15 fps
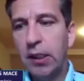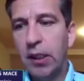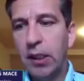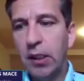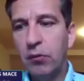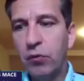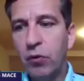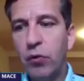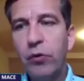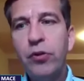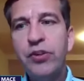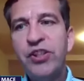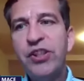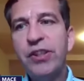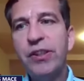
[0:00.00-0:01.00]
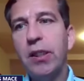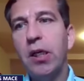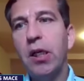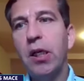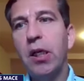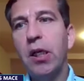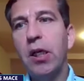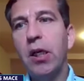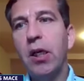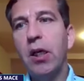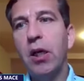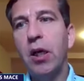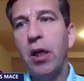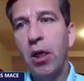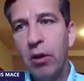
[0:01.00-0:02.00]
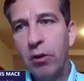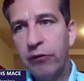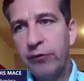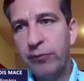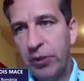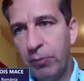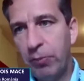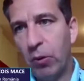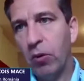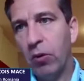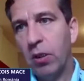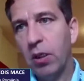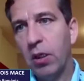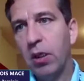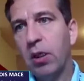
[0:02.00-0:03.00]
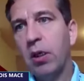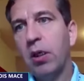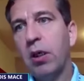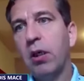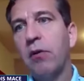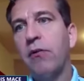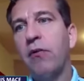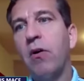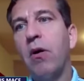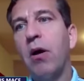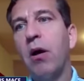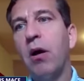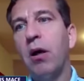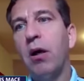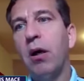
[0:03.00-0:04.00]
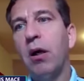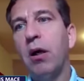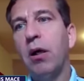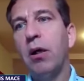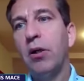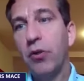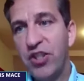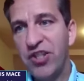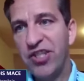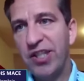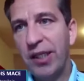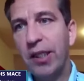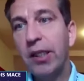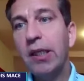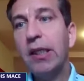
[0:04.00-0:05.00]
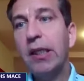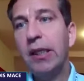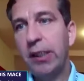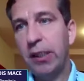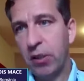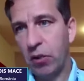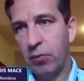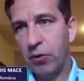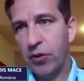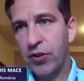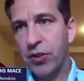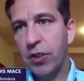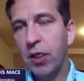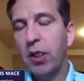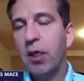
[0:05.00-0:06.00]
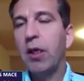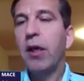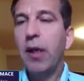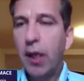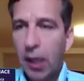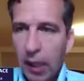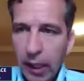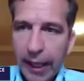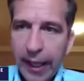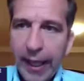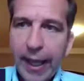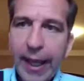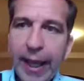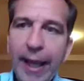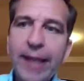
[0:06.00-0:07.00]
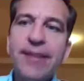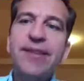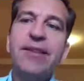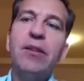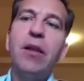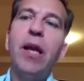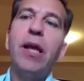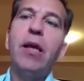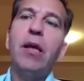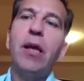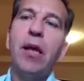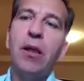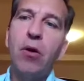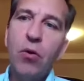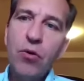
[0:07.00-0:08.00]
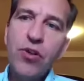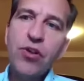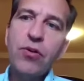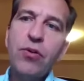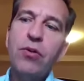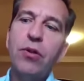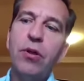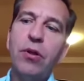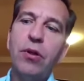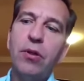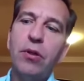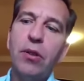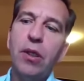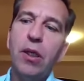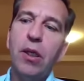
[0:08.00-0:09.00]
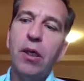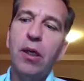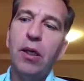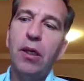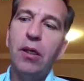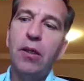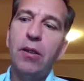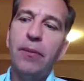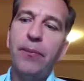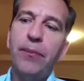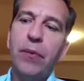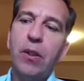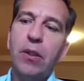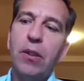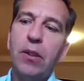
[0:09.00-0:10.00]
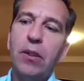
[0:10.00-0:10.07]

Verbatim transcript: uh we recruited a lot of people for uh, logistic e-commerce externally and also uh, um,